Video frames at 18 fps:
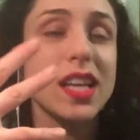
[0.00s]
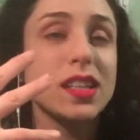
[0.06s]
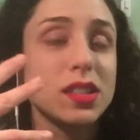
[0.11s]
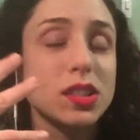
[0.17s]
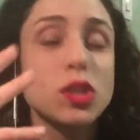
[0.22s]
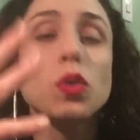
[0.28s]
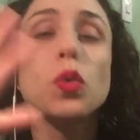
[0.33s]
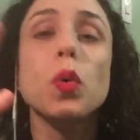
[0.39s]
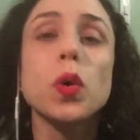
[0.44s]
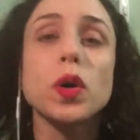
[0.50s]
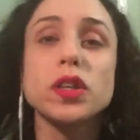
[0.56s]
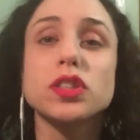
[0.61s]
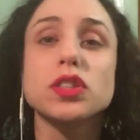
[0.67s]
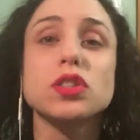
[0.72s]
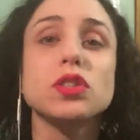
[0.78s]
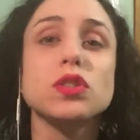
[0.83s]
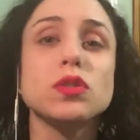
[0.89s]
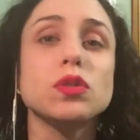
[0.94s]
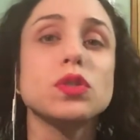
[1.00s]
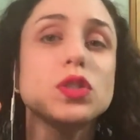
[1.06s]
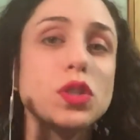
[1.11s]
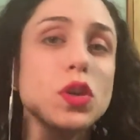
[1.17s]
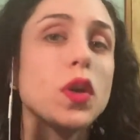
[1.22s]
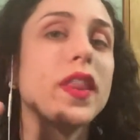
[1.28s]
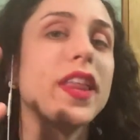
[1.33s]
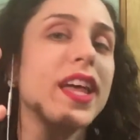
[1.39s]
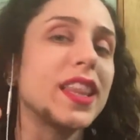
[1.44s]
towards you
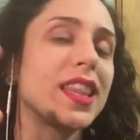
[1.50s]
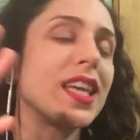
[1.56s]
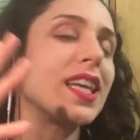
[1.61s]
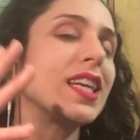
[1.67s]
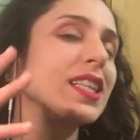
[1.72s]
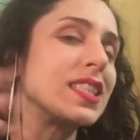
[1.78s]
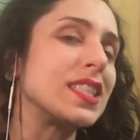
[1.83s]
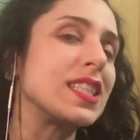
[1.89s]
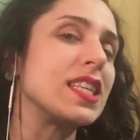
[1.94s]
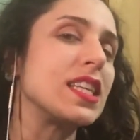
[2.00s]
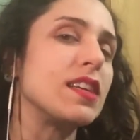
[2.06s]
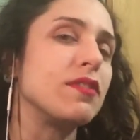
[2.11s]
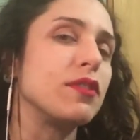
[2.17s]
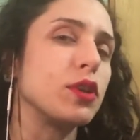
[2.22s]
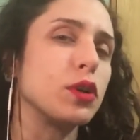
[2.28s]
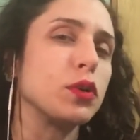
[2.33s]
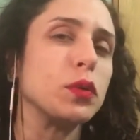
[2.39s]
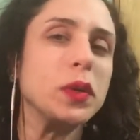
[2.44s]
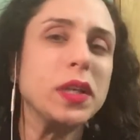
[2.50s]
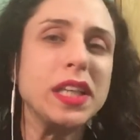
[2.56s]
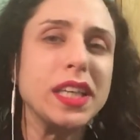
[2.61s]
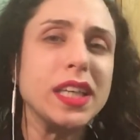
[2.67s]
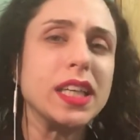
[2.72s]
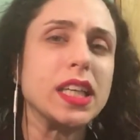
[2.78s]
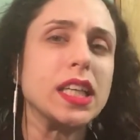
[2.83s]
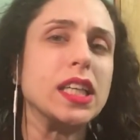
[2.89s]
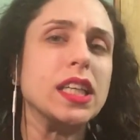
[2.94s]
so that they can see if you're really
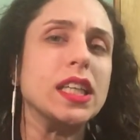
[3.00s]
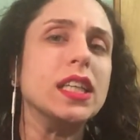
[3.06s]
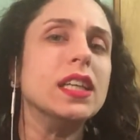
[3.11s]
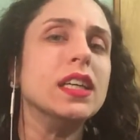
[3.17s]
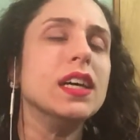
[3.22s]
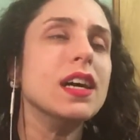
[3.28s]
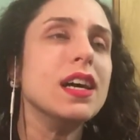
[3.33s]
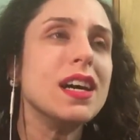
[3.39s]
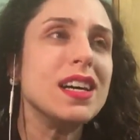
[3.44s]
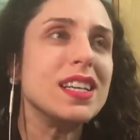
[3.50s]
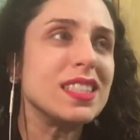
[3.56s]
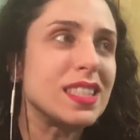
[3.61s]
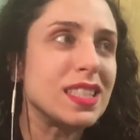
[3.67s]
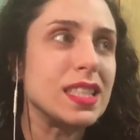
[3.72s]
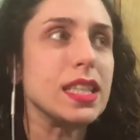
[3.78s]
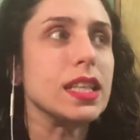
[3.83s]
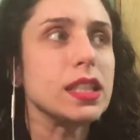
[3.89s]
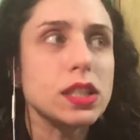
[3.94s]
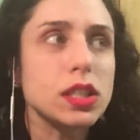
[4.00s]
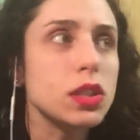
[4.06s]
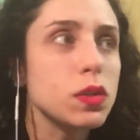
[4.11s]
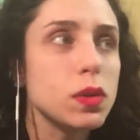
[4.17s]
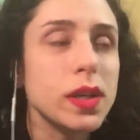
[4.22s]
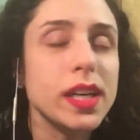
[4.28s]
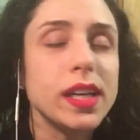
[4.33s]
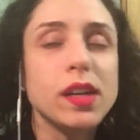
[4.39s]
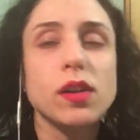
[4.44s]
gonna stick to
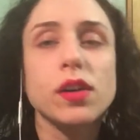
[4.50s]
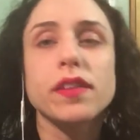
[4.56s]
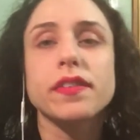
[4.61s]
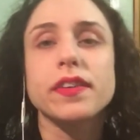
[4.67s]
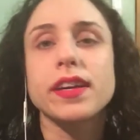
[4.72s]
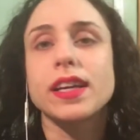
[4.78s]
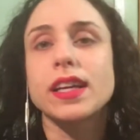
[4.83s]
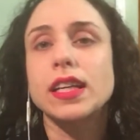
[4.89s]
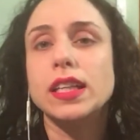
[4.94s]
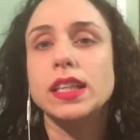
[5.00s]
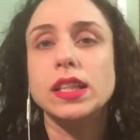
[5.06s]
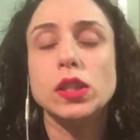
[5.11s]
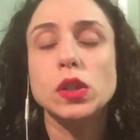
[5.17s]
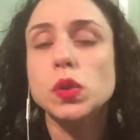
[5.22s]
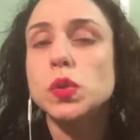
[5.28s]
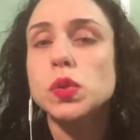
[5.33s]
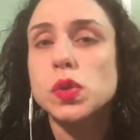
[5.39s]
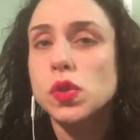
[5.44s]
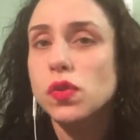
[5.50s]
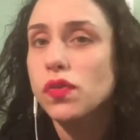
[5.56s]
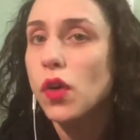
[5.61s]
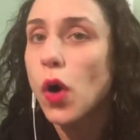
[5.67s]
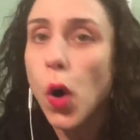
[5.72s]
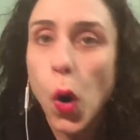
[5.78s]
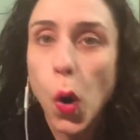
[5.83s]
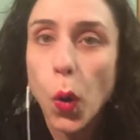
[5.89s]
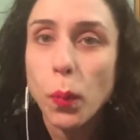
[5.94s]
it or if you're gonna lose
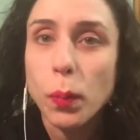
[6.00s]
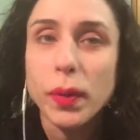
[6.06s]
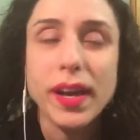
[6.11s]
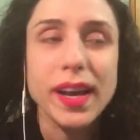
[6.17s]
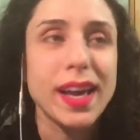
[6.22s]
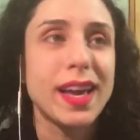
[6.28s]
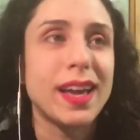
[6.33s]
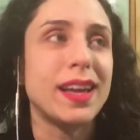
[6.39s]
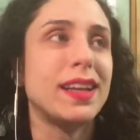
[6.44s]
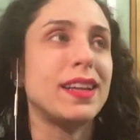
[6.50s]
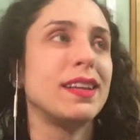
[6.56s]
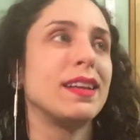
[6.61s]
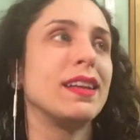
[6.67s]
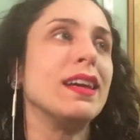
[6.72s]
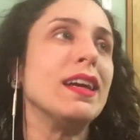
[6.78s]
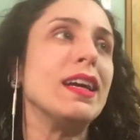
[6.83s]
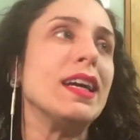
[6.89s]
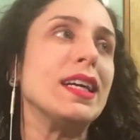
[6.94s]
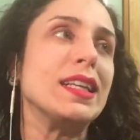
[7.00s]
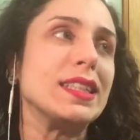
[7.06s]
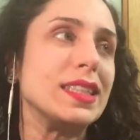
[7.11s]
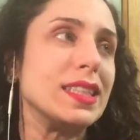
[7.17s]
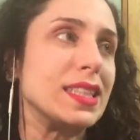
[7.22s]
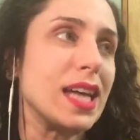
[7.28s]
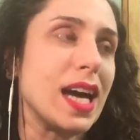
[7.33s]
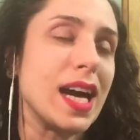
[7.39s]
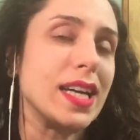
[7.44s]
hope and
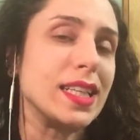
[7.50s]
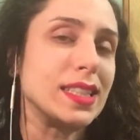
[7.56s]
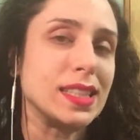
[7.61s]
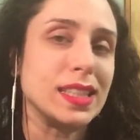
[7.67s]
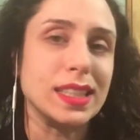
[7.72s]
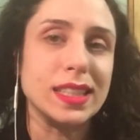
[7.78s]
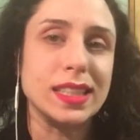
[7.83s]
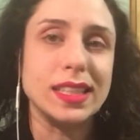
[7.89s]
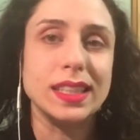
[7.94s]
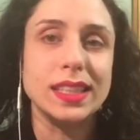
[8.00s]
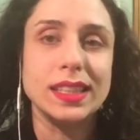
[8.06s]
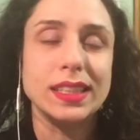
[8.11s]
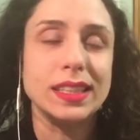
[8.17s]
decide to